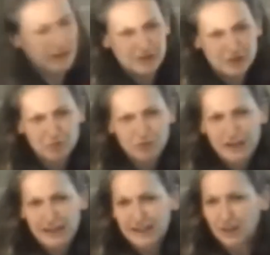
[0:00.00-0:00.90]
is a
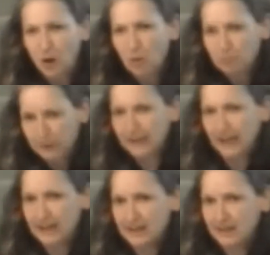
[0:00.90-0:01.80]
really
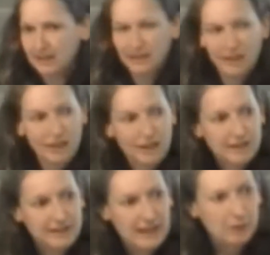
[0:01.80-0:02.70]
complicated
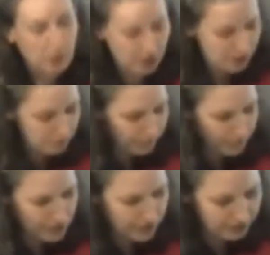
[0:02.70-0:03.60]
network of
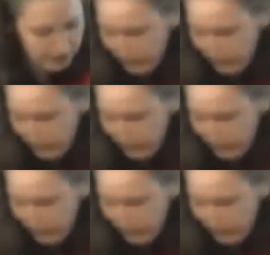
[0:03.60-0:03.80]
provision